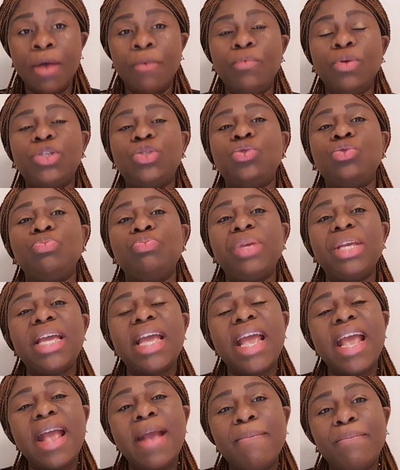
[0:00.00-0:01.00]
we should be
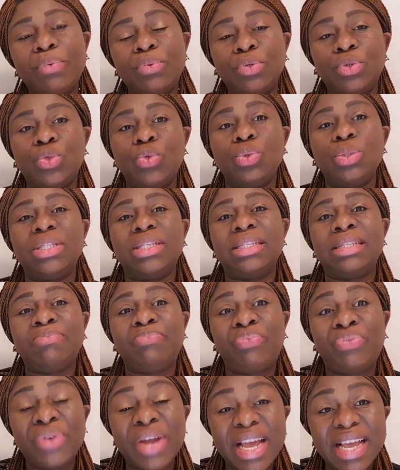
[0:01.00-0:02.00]
able to
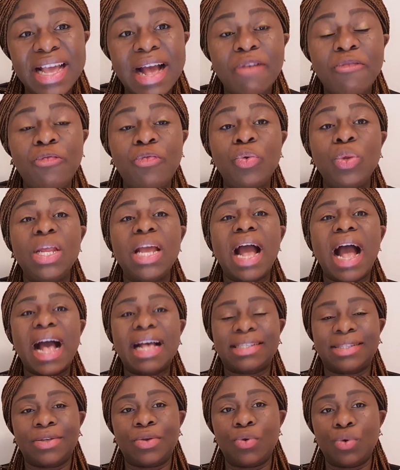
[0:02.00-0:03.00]
prayerfully
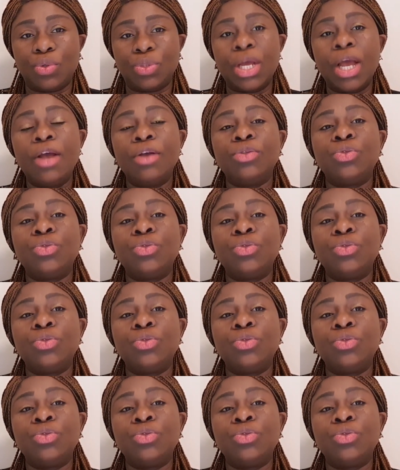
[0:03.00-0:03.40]
ask God